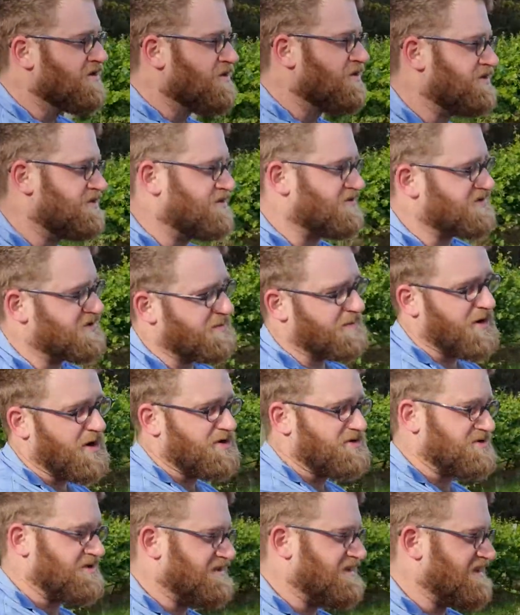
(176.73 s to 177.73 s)
which was
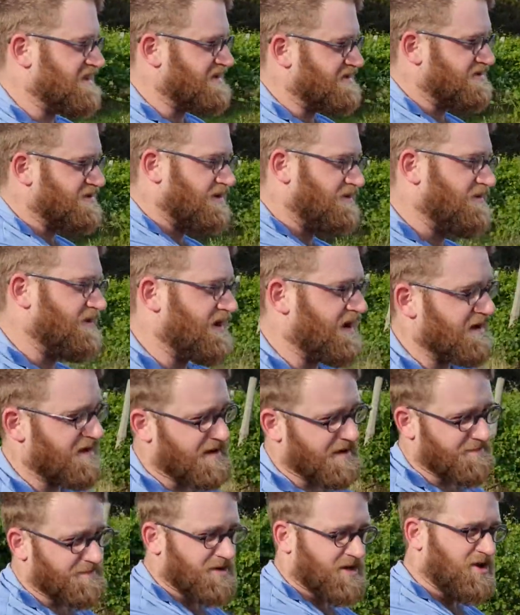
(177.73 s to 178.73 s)
supposedly sort of
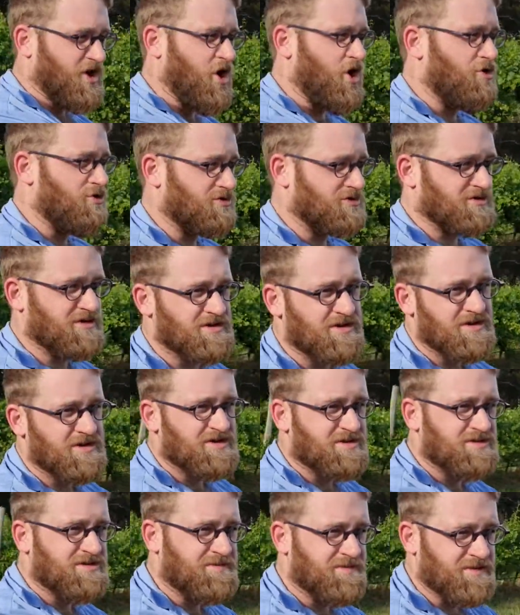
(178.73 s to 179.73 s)
an oaked
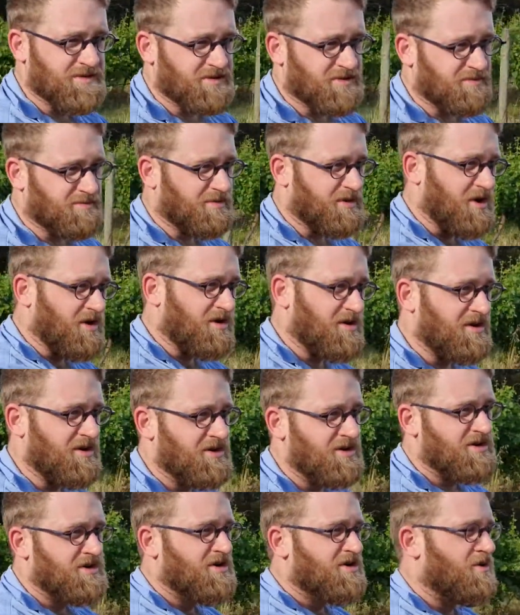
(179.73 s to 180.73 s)
Sauvignon Blanc,
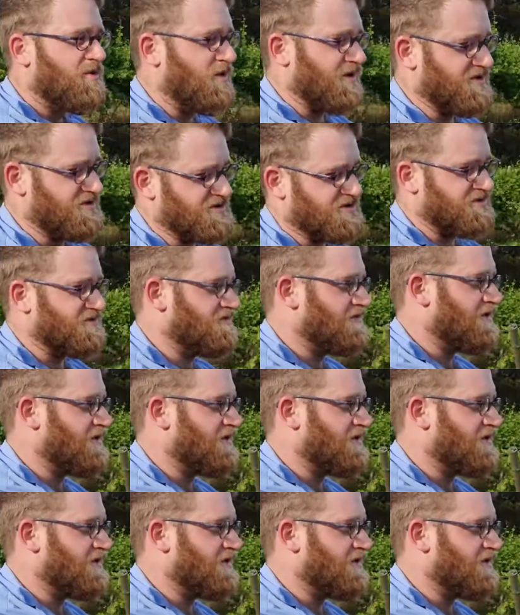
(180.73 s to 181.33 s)
which